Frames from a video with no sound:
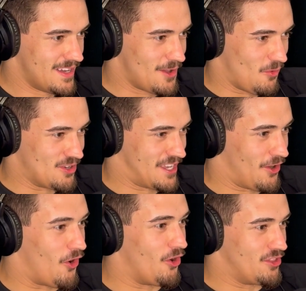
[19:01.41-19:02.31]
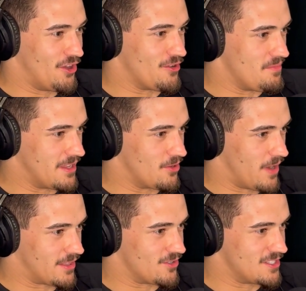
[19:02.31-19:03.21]
whereas like all the other big
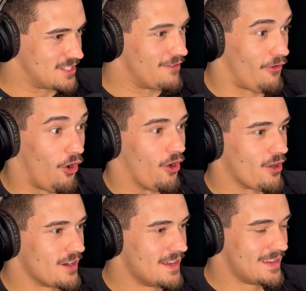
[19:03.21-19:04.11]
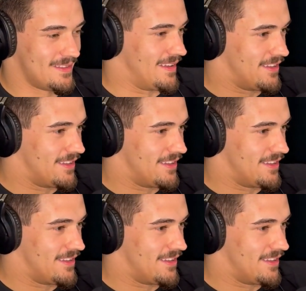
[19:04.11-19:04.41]
directors and stuff are like